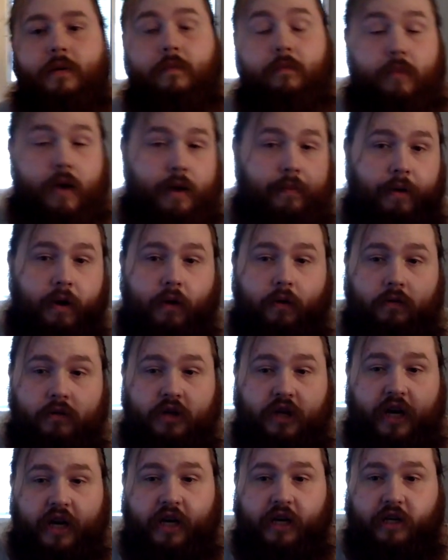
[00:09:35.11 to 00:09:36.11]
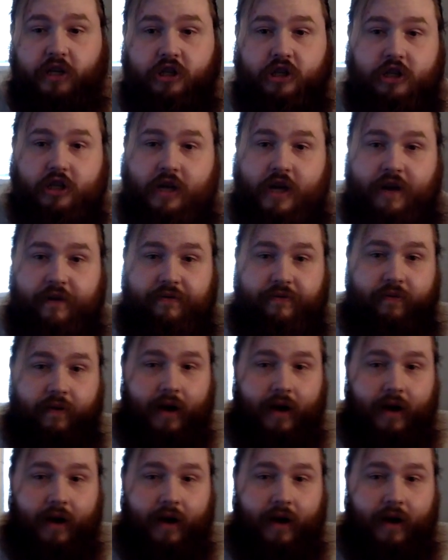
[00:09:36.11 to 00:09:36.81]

Maybe it'll change if